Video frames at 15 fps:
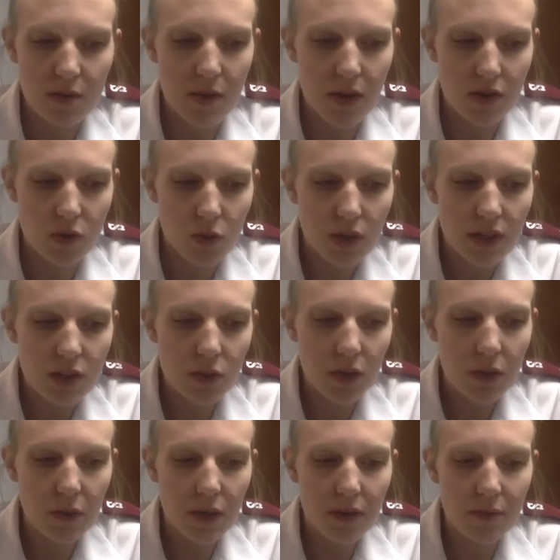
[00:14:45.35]
about
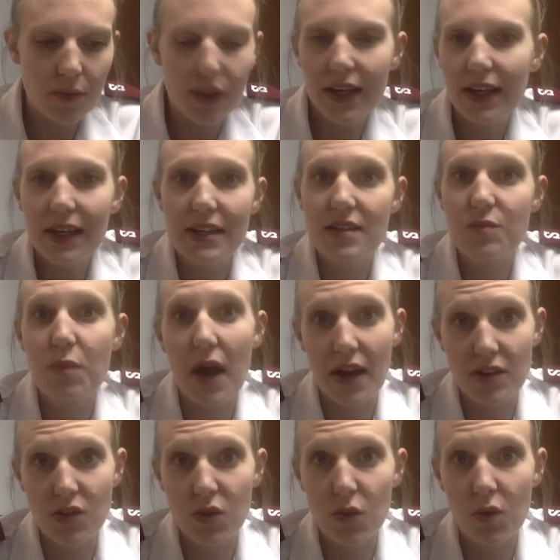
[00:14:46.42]
2021 bringing us
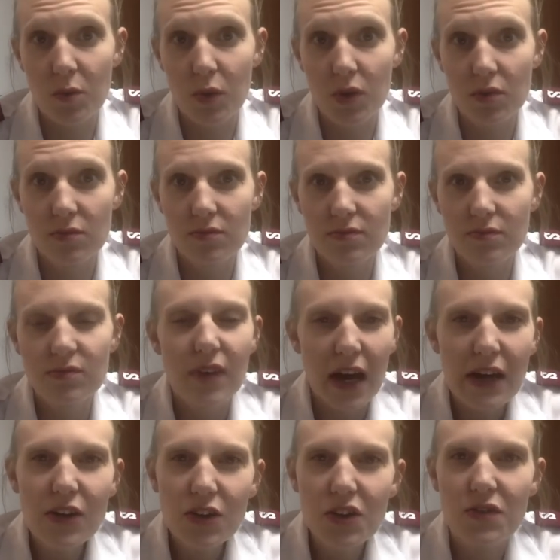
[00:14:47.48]
back to normal.
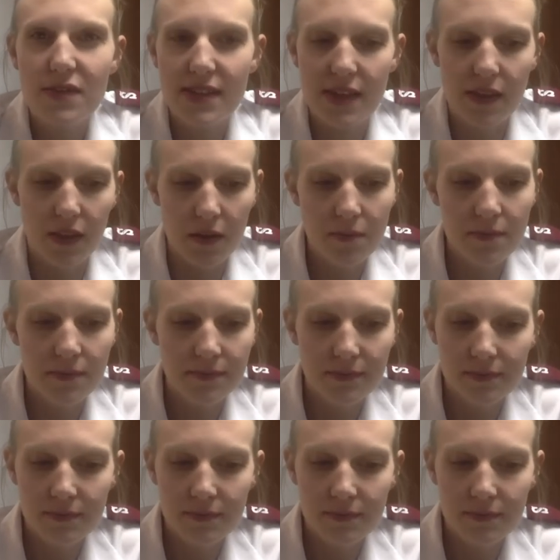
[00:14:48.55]
I know you've seen them.